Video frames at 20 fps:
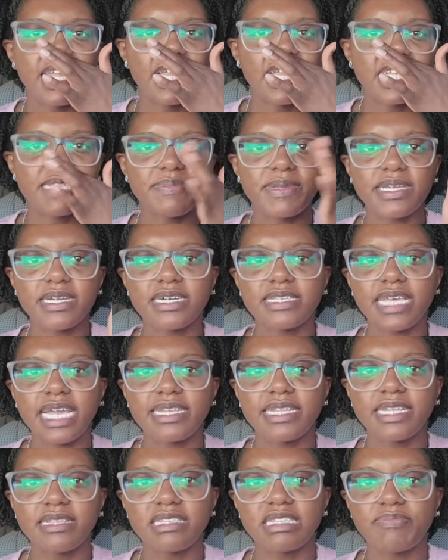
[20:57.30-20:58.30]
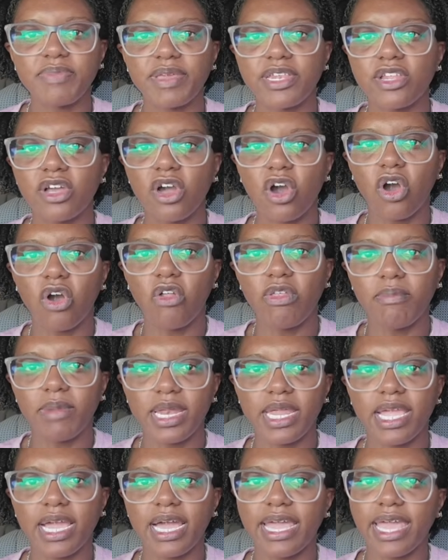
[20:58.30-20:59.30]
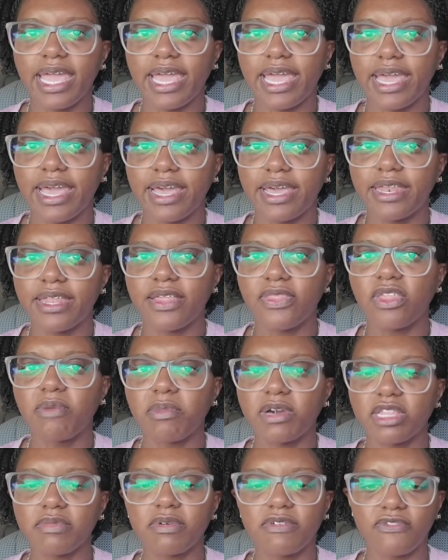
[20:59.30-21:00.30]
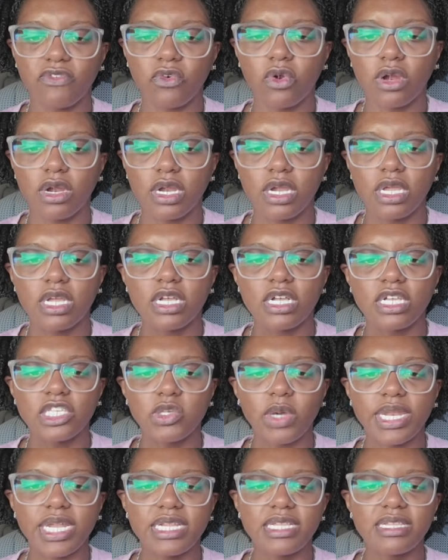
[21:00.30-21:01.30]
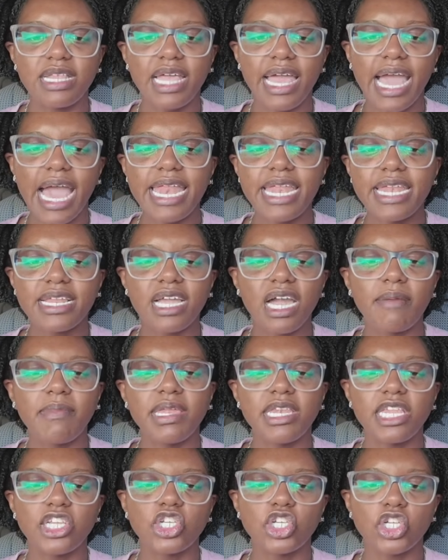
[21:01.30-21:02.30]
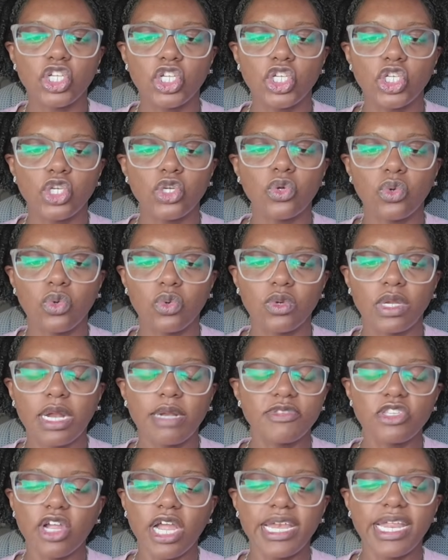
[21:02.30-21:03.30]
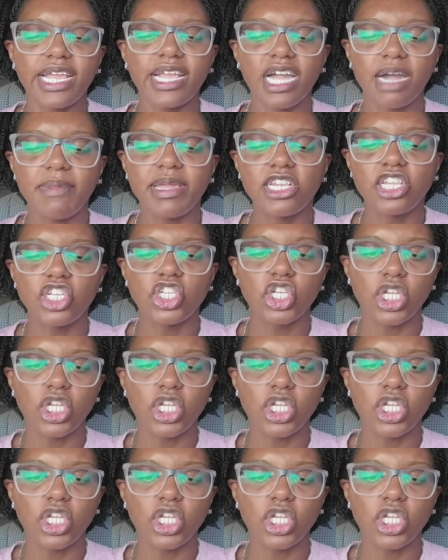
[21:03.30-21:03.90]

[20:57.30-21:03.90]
It's because I didn't spend all the money I had the month before. So I didn't come into June. I'm sorry, I didn't come into